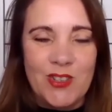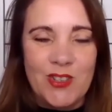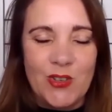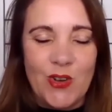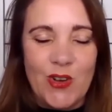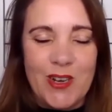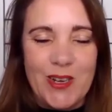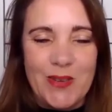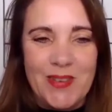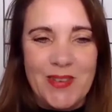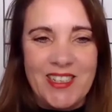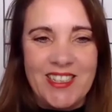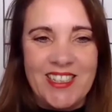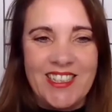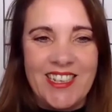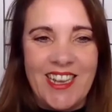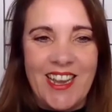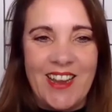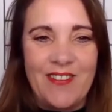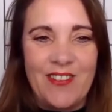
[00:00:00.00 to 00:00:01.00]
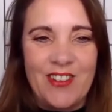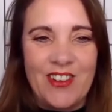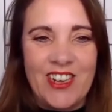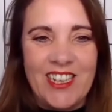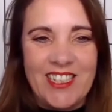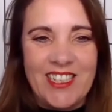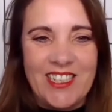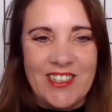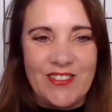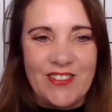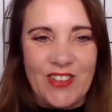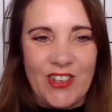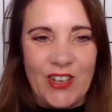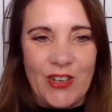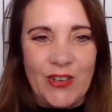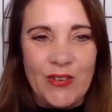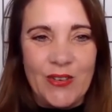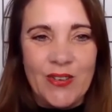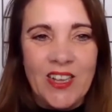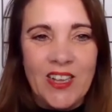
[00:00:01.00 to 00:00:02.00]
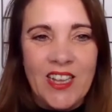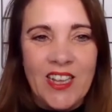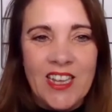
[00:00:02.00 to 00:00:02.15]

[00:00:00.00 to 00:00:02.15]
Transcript: joining me today for an interview.